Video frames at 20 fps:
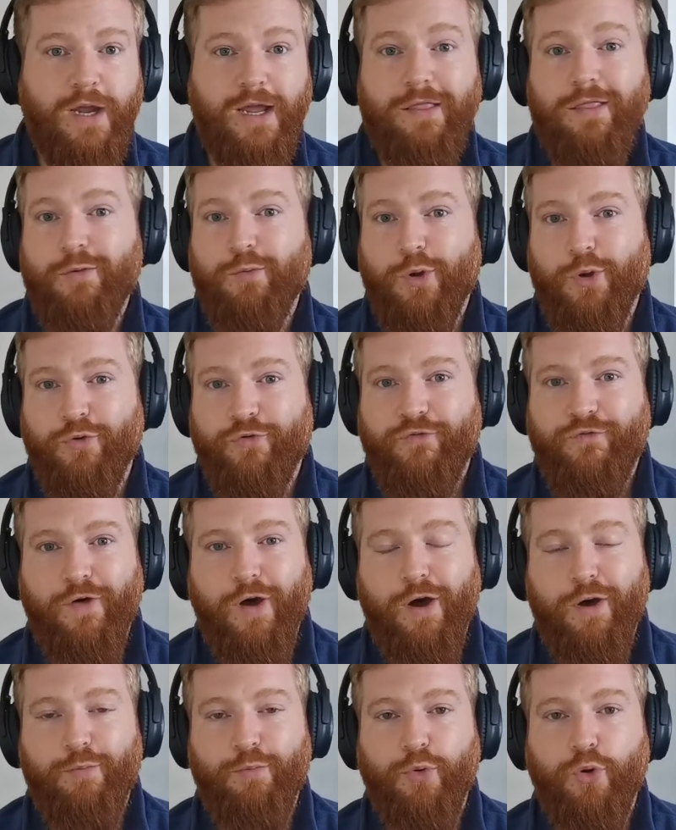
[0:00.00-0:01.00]
in the world
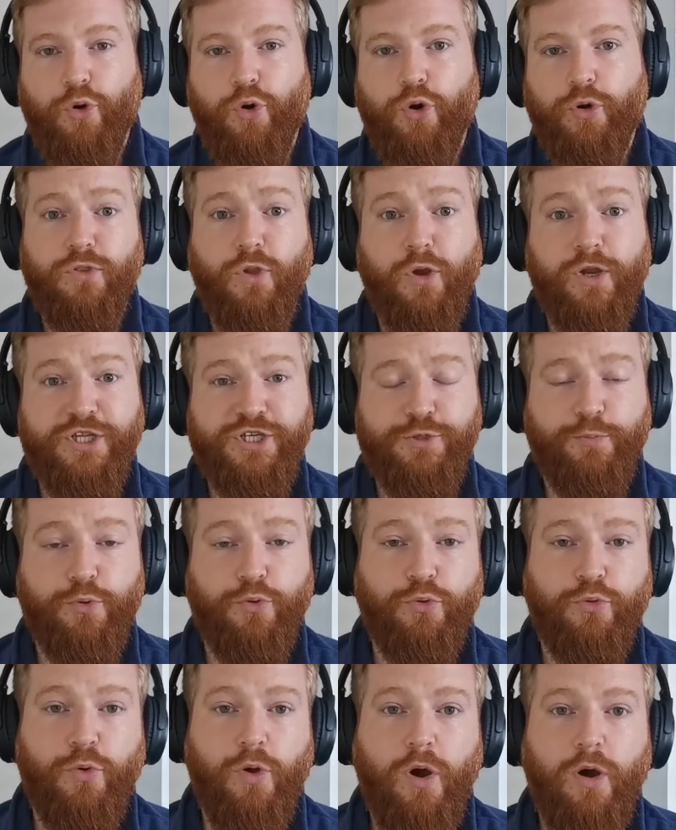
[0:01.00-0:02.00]
far more
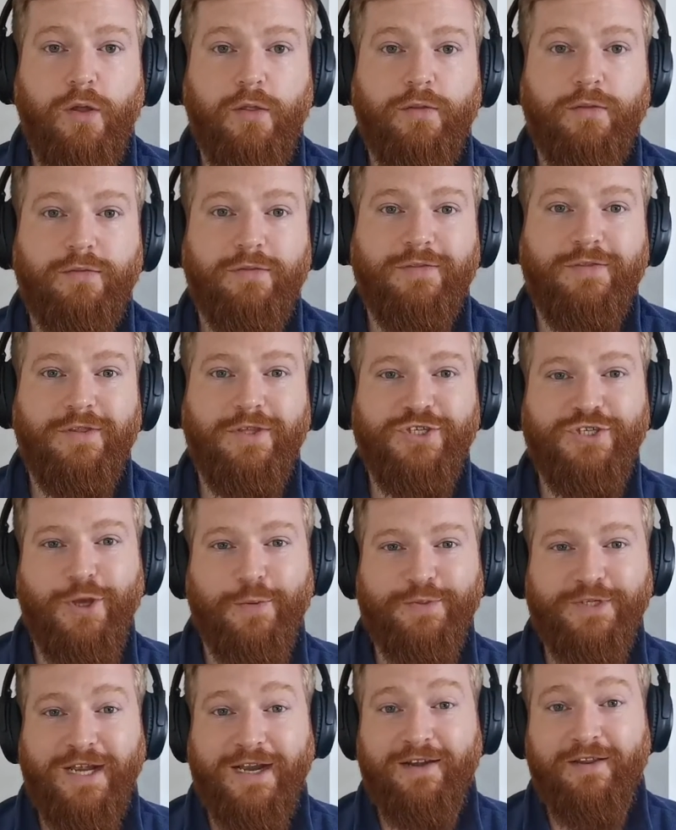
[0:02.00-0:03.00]
knowledgeable on the
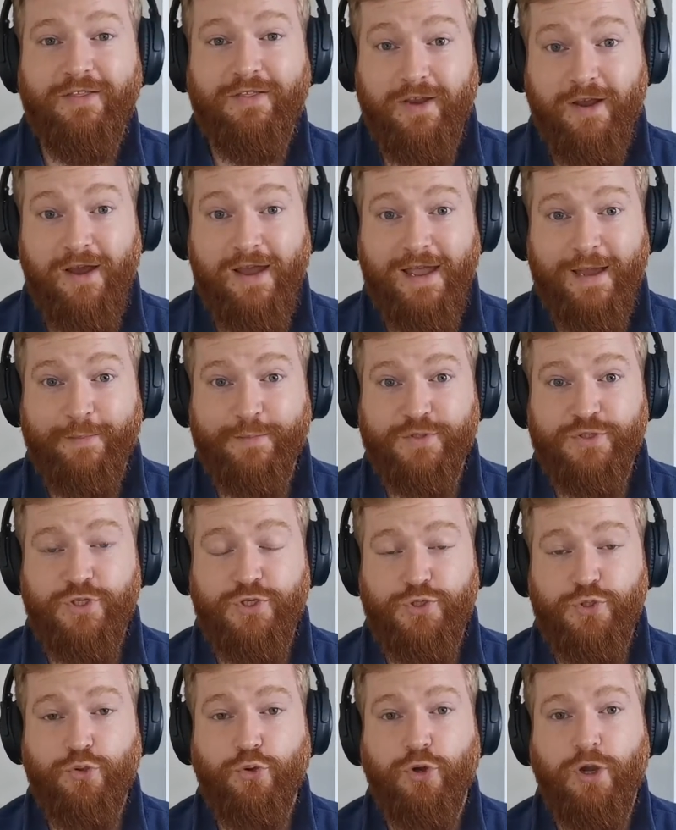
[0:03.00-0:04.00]
subject than I am to
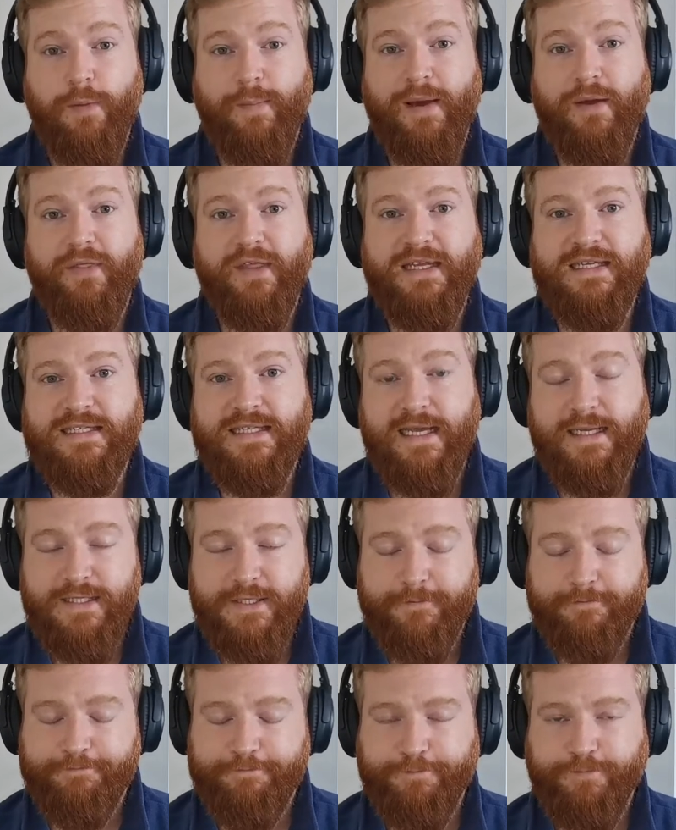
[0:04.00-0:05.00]
talk about these
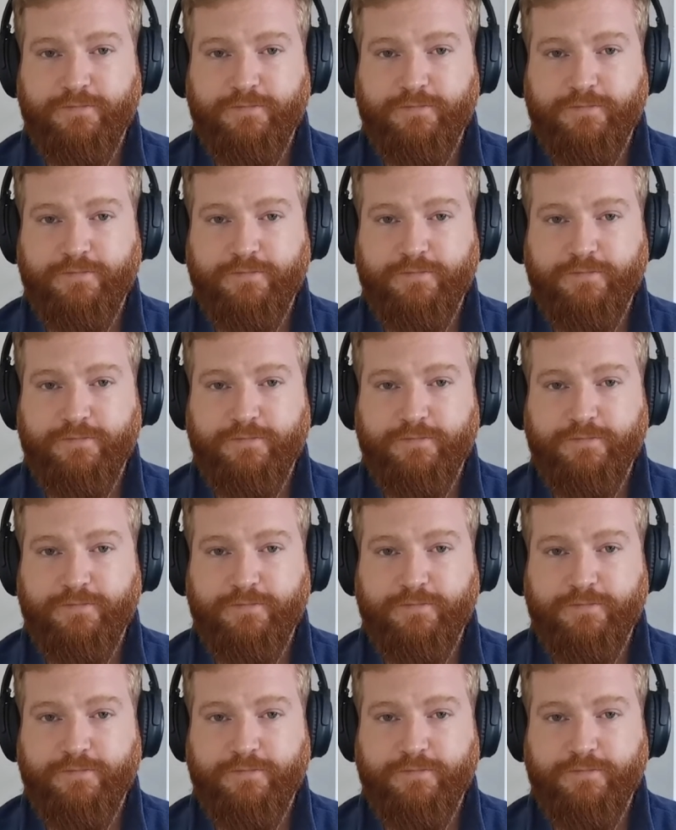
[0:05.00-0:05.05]
things.